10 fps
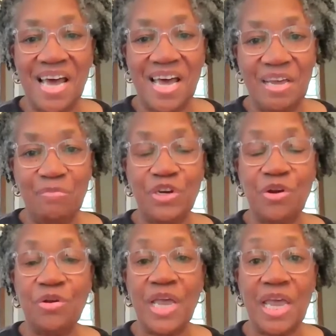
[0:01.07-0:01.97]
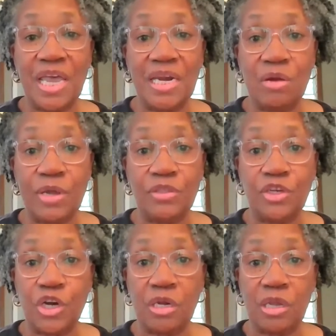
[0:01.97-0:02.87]
Hi, I'm Cheryl Head. I
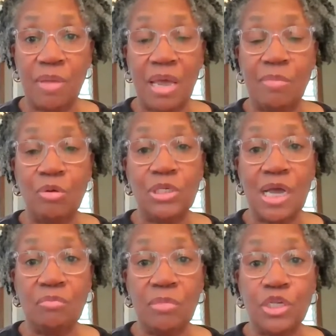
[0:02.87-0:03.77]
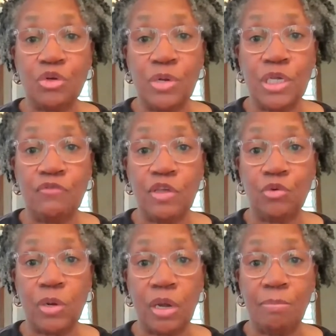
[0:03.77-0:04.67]
write the Charlie Mack Motown Mysteries
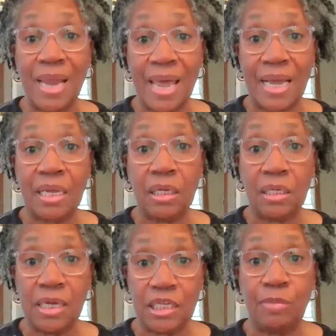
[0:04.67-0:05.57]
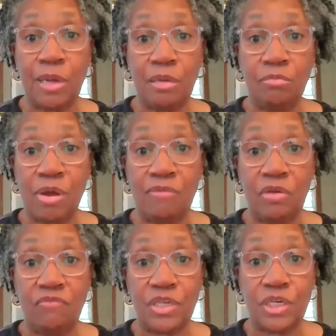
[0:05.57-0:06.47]
featuring a black lesbian
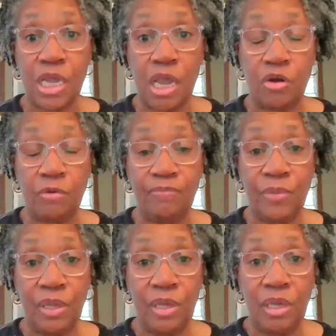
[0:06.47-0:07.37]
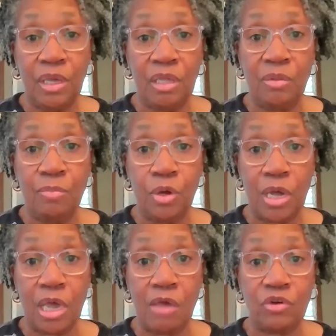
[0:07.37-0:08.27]
private investigator. And the
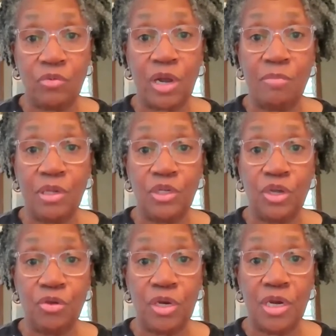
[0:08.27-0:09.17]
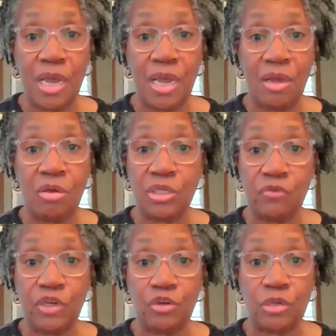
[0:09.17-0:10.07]
book I have to recommend to you today
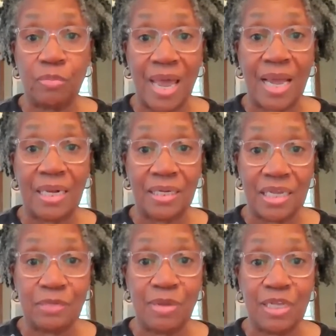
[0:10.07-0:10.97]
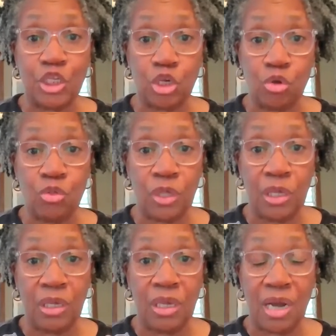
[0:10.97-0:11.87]
also features a black lesbian sleuth,
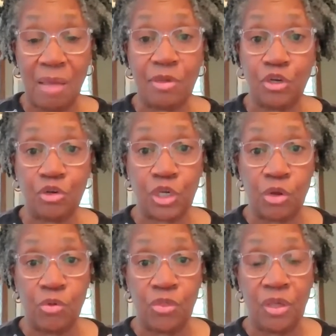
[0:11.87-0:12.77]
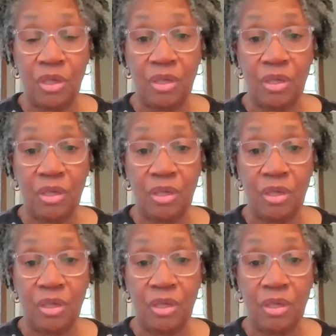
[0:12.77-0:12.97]
an amateur sleuth.